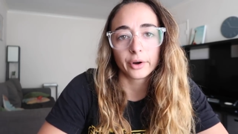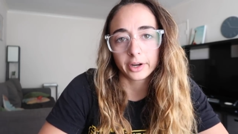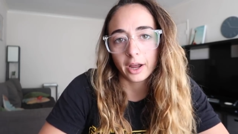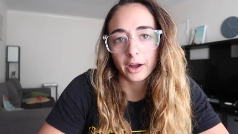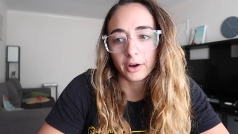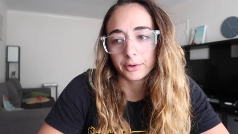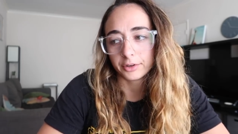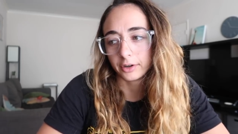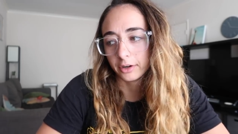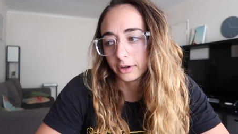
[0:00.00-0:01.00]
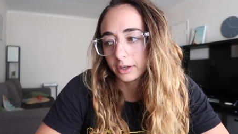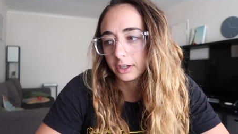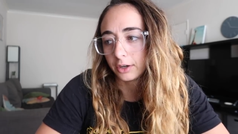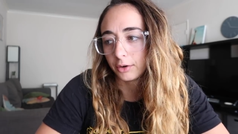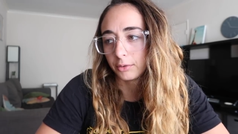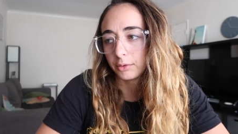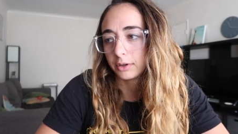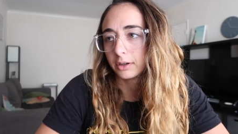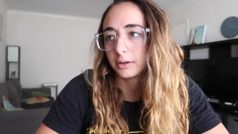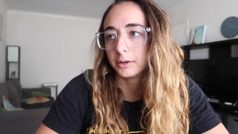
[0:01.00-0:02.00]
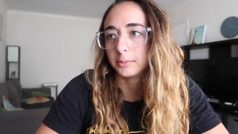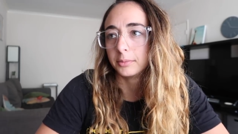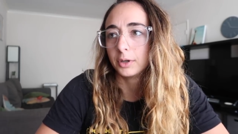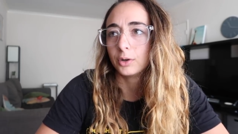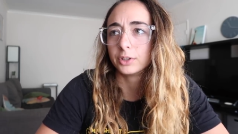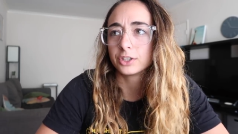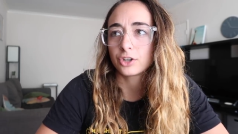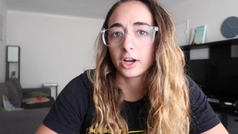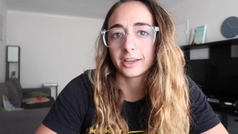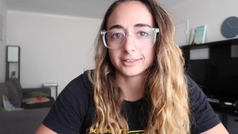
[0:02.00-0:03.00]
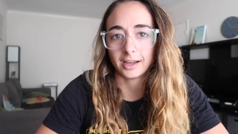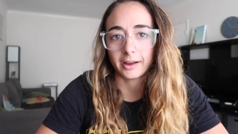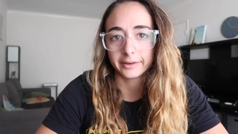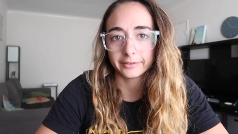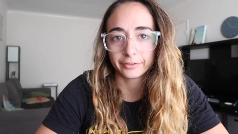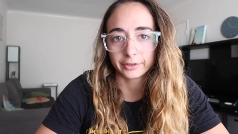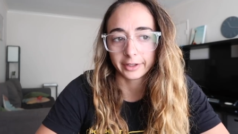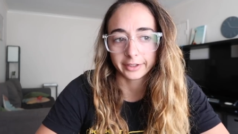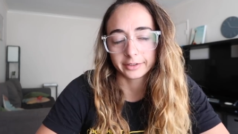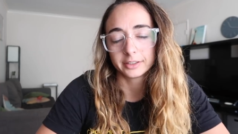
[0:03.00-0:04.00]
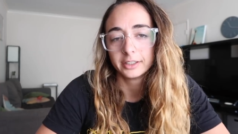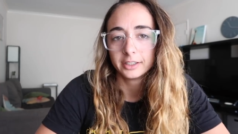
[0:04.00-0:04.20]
workout or, you know, um, only trying a diet for like